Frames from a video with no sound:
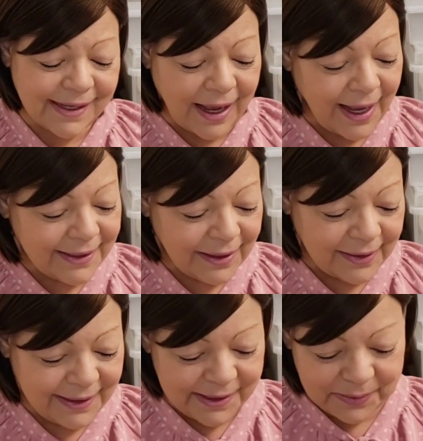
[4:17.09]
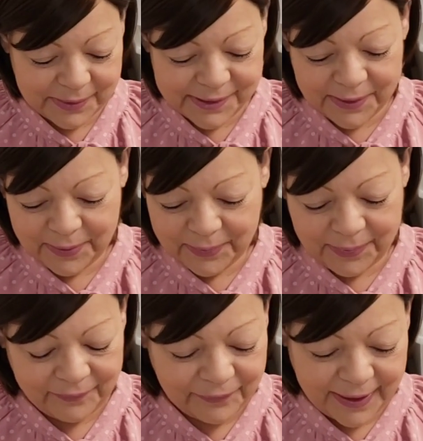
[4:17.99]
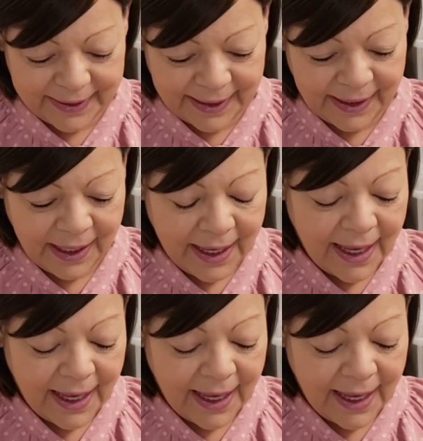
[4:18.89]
I thought these were so funny.